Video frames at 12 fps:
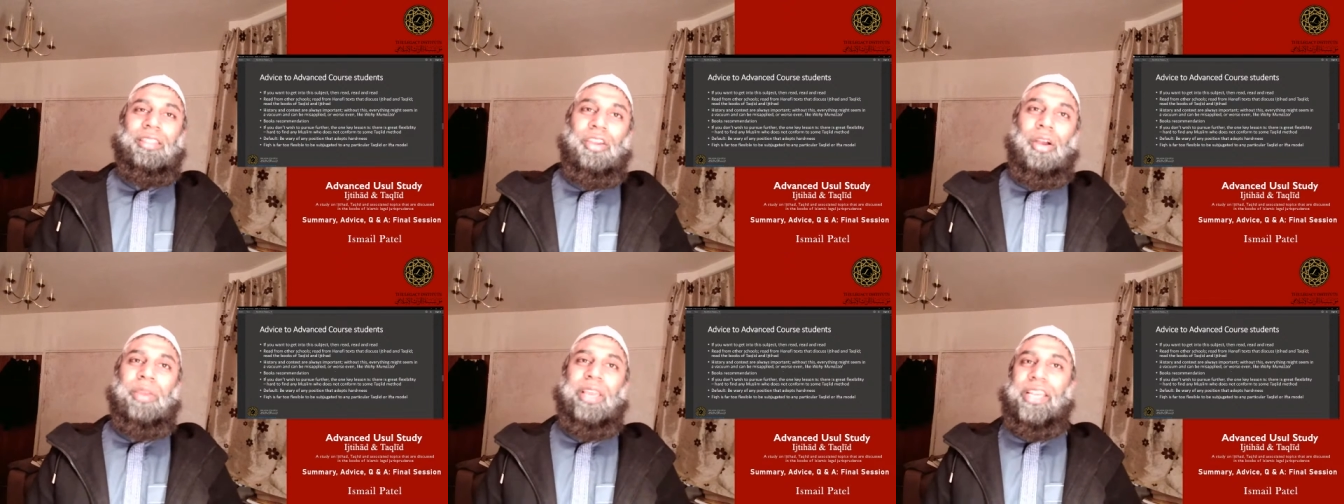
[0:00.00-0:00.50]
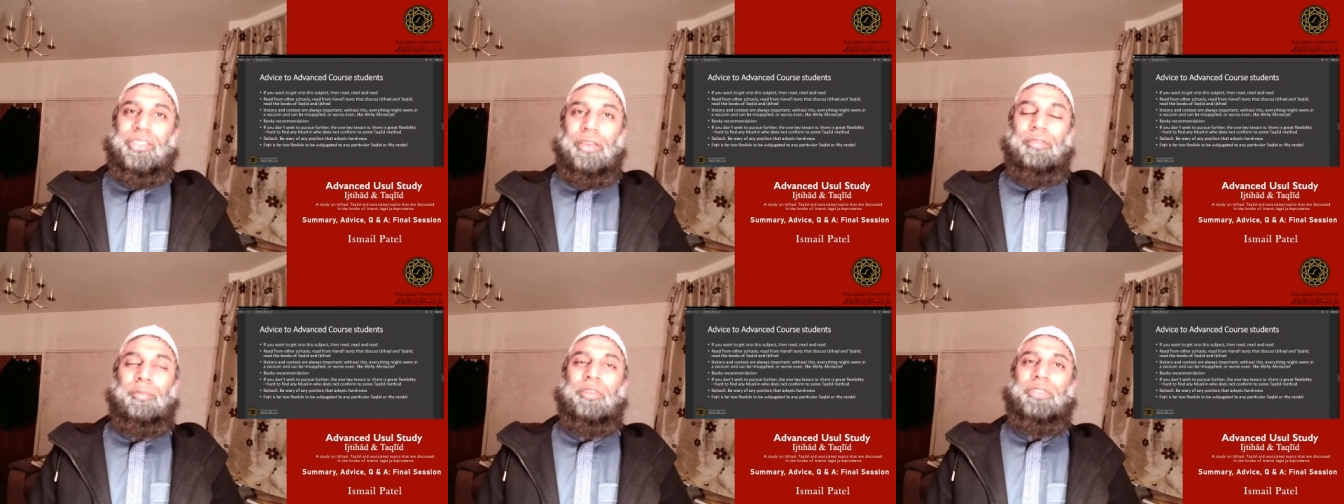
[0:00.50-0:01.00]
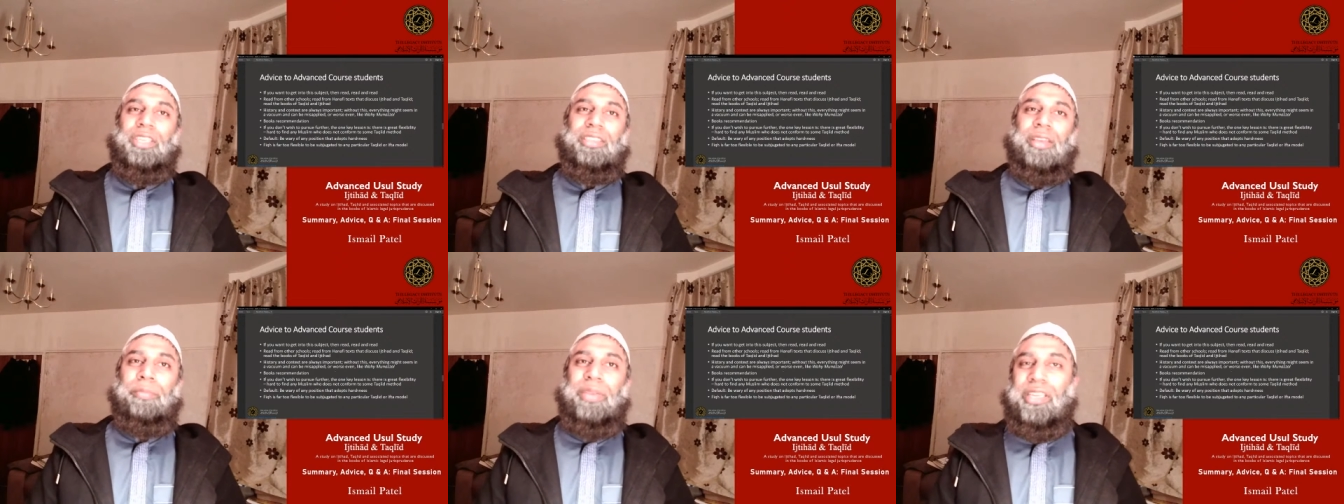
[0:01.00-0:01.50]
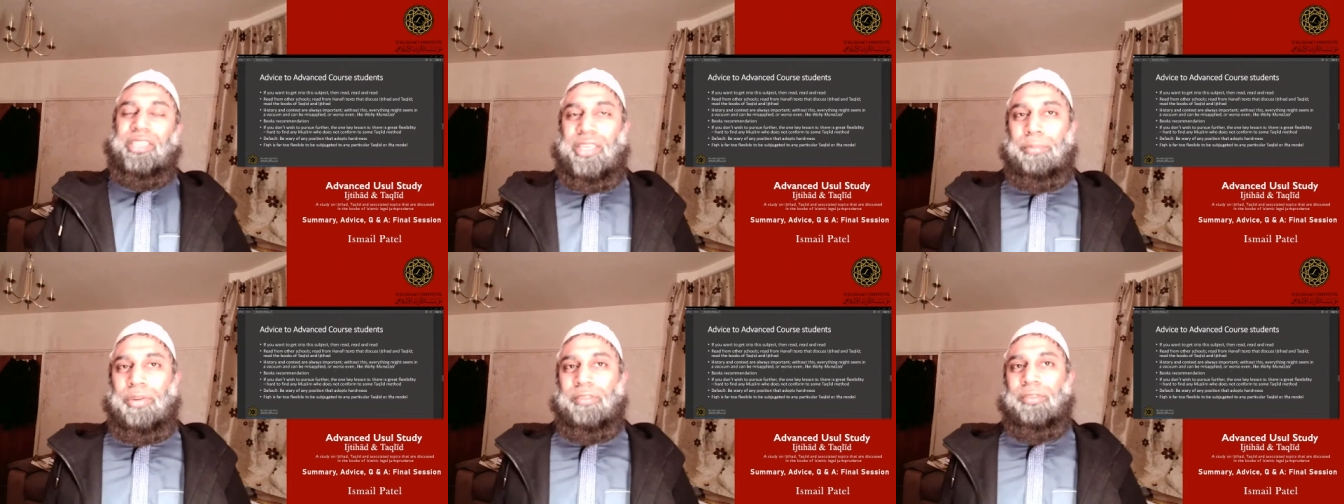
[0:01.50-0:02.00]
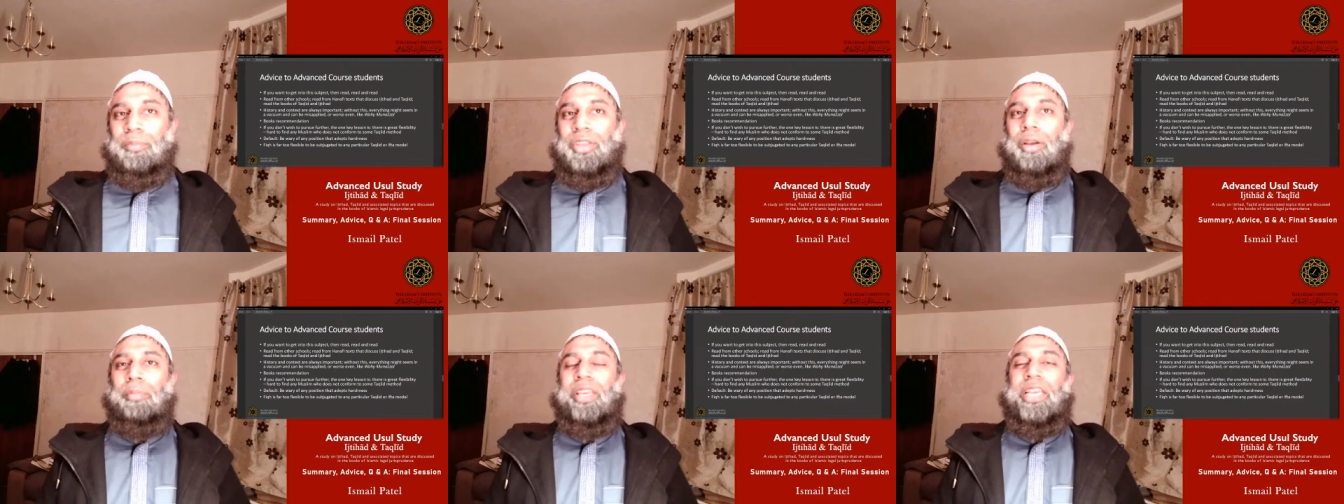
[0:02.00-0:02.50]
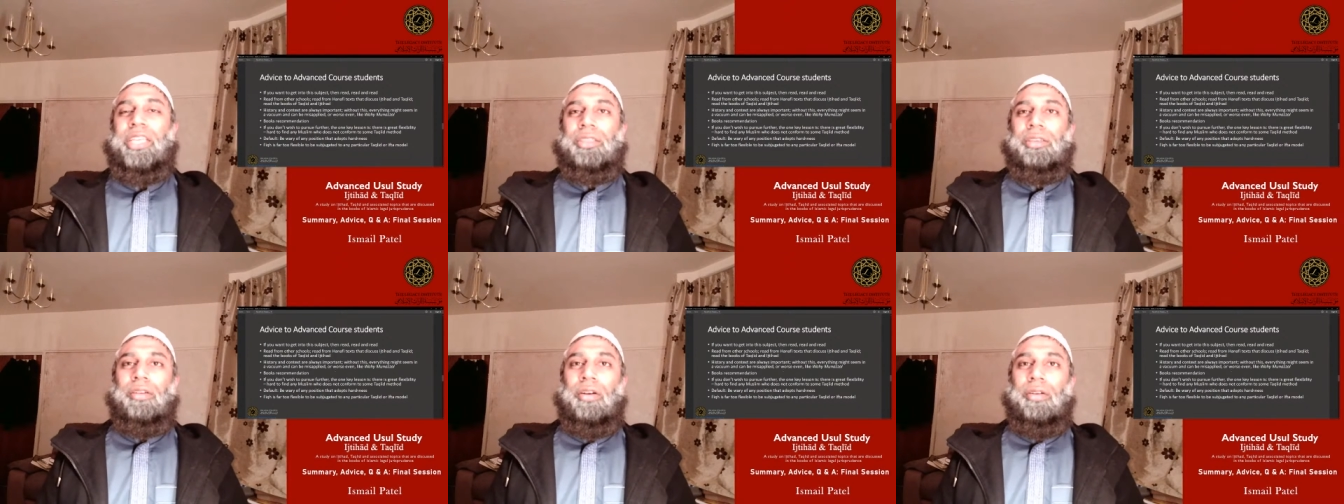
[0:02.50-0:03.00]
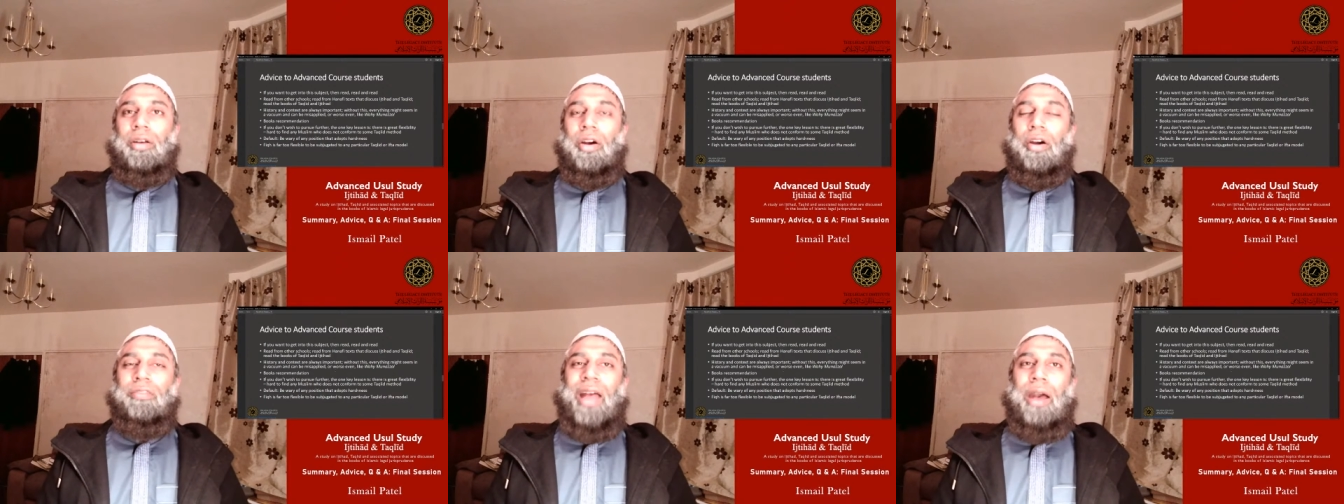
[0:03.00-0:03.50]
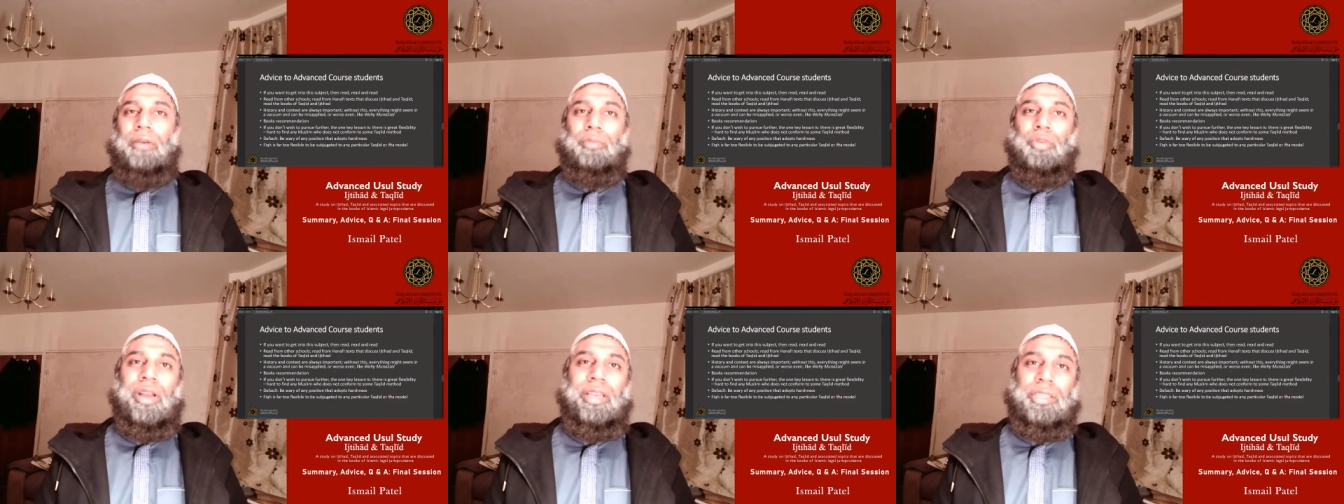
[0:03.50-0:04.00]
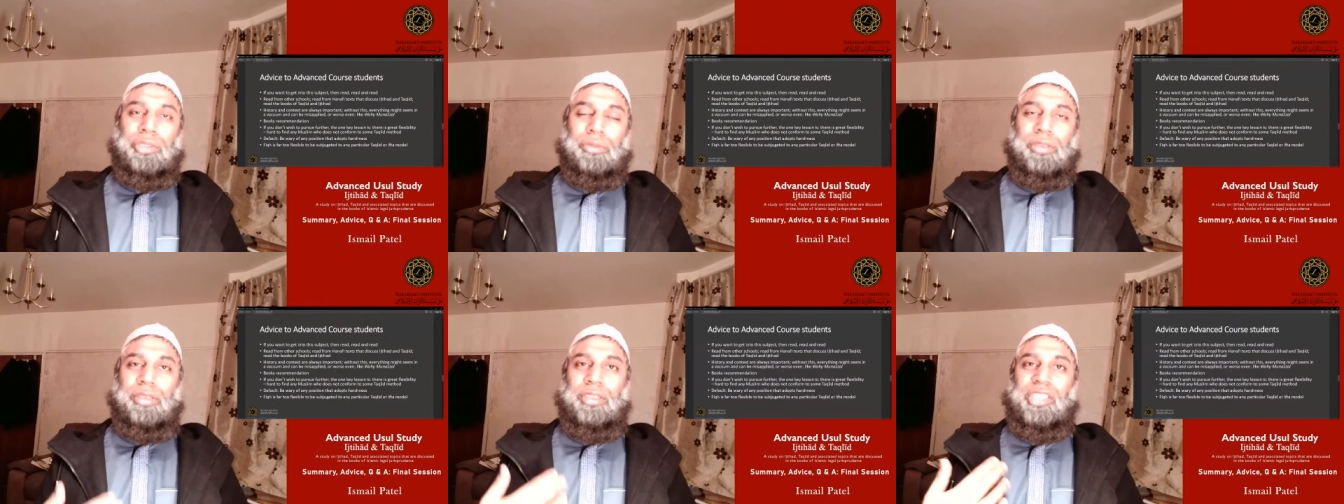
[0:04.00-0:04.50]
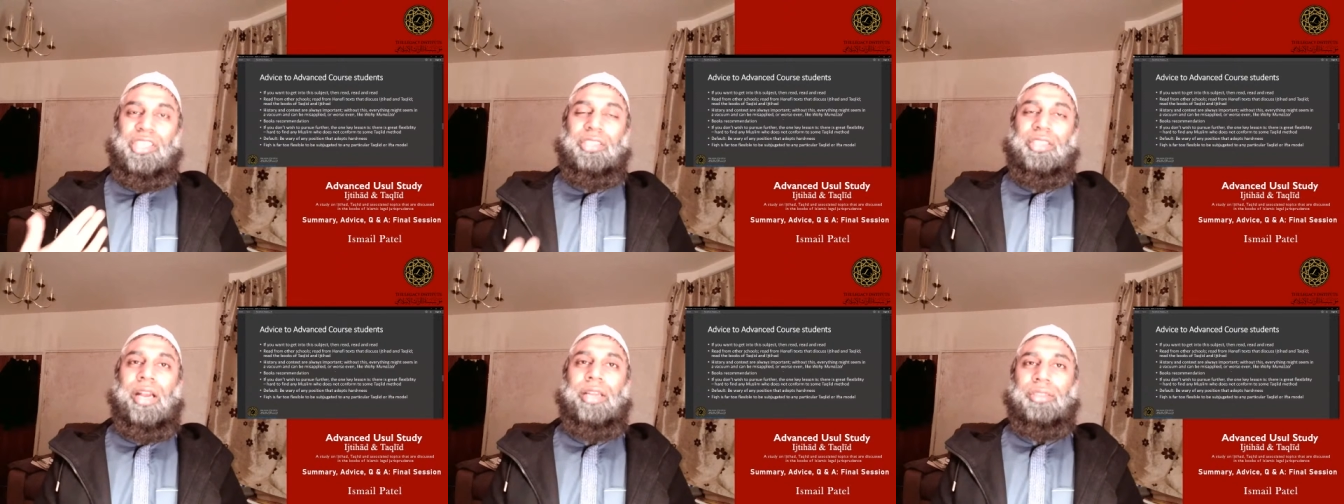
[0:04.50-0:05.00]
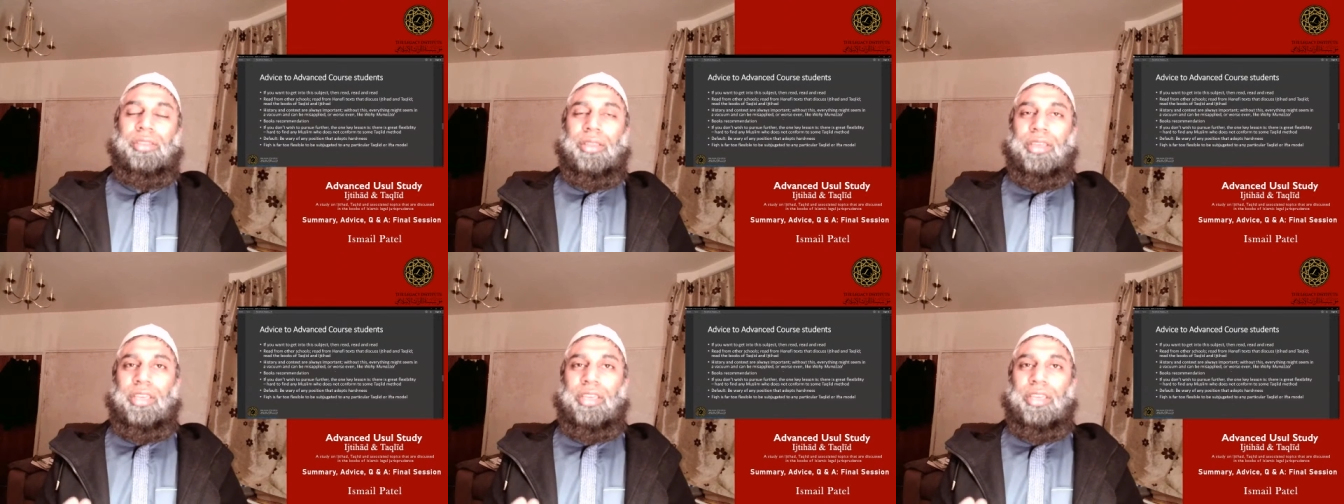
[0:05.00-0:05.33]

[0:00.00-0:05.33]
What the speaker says: the obligation of a mufti is completely separate from the obligation of how a muqallid should discharge